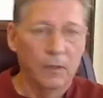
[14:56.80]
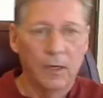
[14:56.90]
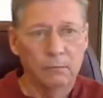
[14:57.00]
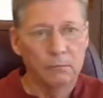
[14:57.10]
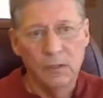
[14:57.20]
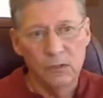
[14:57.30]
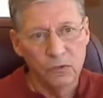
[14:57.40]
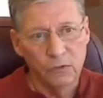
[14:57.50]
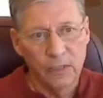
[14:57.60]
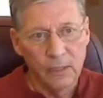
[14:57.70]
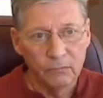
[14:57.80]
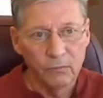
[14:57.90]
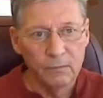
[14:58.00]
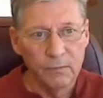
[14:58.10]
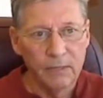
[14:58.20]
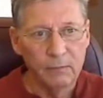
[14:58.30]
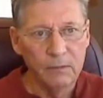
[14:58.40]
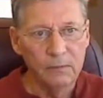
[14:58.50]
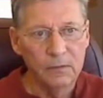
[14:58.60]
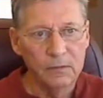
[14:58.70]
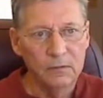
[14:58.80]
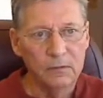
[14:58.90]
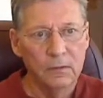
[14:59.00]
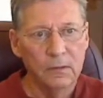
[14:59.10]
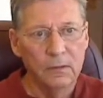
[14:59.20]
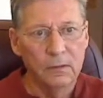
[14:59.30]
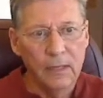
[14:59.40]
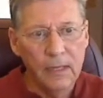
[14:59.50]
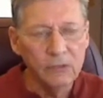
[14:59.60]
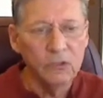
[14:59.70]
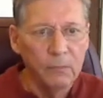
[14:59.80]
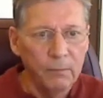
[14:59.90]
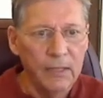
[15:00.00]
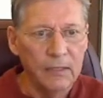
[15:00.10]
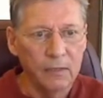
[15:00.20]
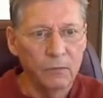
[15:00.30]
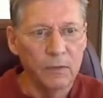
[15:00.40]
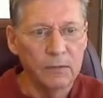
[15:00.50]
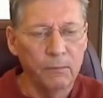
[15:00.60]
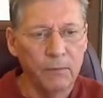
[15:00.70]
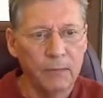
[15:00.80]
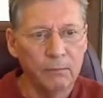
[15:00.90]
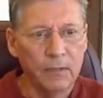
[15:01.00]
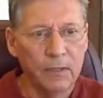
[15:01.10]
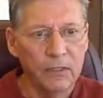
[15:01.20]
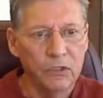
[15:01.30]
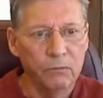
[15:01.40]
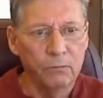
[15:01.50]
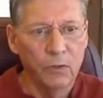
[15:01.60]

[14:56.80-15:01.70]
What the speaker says: Not measuring every baby, but estimating what the population